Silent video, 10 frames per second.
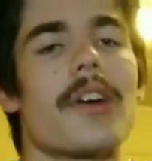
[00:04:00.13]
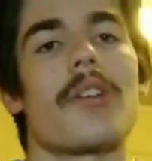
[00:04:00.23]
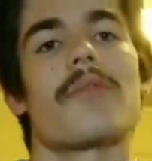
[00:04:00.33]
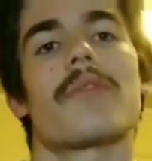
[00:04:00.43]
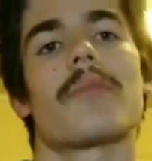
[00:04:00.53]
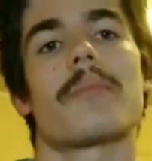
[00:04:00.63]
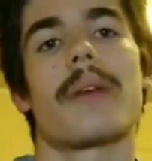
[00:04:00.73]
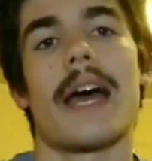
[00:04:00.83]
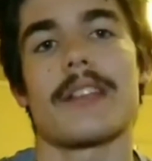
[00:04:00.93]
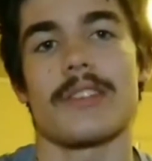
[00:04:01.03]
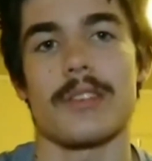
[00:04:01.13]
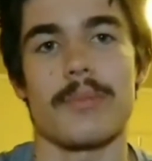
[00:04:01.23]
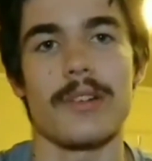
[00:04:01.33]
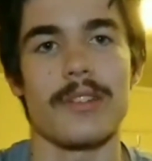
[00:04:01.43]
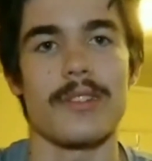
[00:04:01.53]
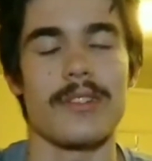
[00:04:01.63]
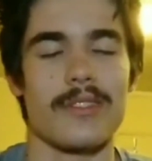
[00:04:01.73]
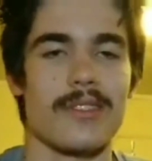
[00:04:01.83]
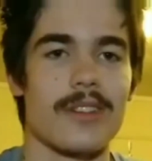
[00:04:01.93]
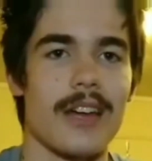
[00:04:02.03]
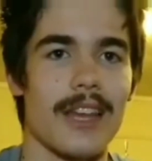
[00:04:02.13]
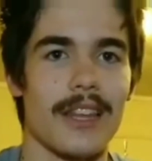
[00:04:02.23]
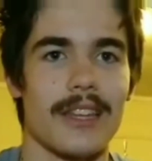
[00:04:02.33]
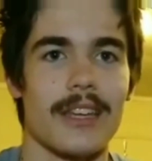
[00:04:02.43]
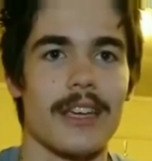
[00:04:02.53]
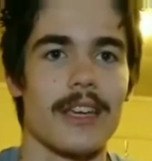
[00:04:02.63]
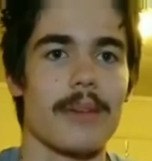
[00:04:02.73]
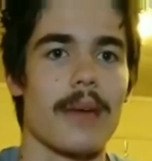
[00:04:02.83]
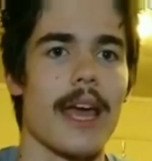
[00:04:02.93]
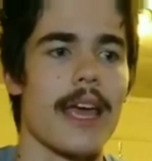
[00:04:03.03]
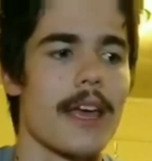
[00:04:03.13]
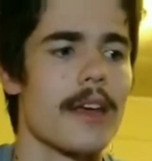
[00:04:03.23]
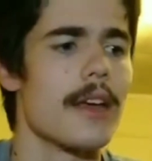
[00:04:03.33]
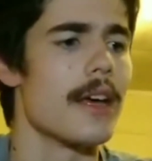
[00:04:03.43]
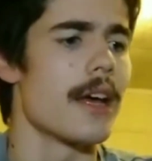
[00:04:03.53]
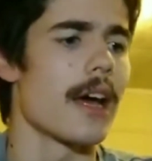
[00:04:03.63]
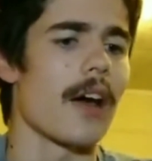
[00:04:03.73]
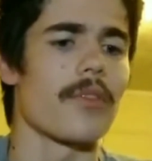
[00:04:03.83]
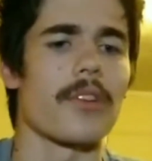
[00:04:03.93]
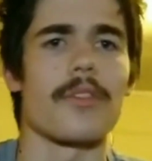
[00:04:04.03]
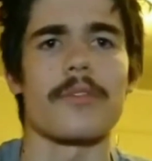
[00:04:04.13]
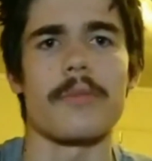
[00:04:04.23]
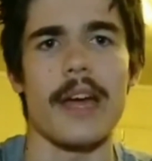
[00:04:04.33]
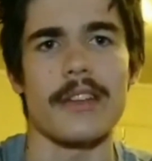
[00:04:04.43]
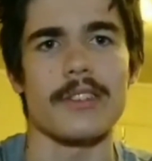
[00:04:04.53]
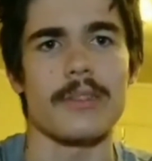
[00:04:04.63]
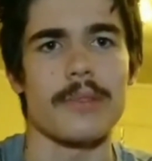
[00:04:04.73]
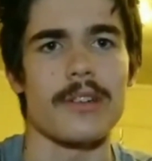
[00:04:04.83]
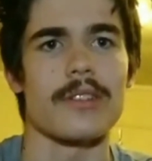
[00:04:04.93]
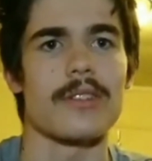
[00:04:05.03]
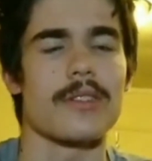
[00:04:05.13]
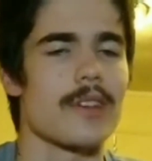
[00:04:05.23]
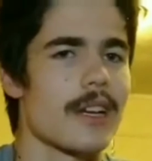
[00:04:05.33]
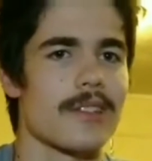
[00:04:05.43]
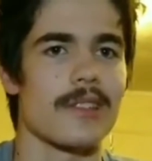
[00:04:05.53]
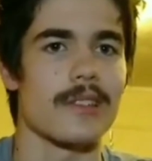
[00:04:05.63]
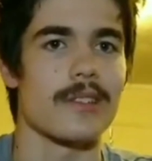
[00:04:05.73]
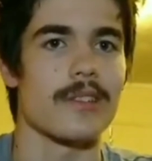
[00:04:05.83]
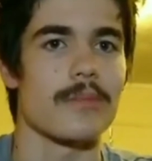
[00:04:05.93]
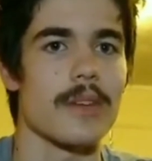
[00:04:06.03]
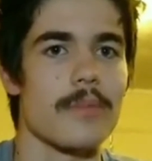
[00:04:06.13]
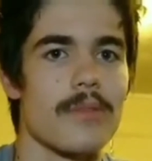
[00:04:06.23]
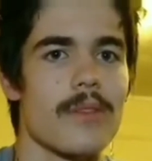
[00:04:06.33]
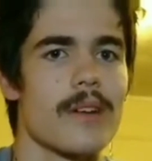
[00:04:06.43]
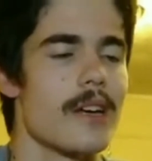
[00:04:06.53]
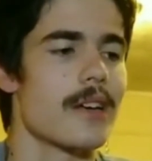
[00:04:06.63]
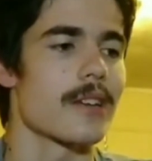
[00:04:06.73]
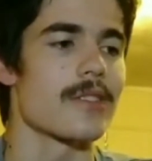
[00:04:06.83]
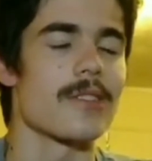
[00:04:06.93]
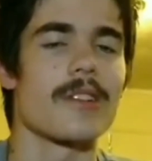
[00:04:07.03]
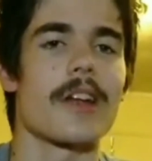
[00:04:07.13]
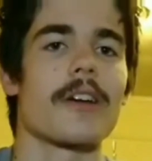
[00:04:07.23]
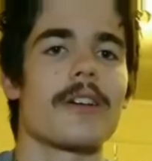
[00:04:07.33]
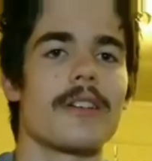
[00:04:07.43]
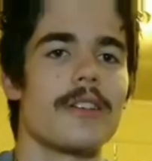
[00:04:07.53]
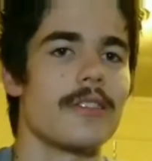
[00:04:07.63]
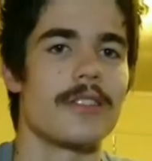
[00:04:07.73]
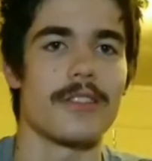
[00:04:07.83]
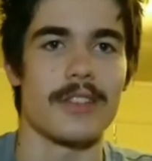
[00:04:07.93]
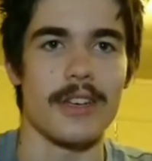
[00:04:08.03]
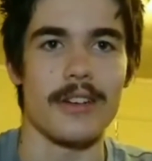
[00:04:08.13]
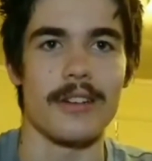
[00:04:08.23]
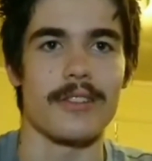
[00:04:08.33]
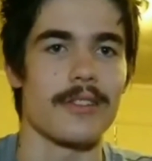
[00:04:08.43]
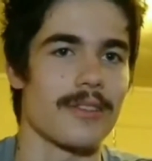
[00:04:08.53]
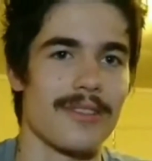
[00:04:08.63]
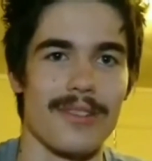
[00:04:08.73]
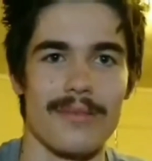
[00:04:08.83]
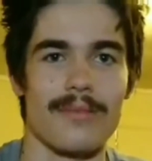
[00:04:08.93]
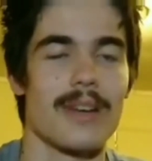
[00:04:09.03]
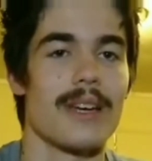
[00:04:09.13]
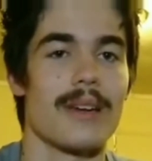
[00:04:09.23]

known from past experiences to not let that get in my head. I've learned from past experiences not to listen to those people because they're just here to, you know,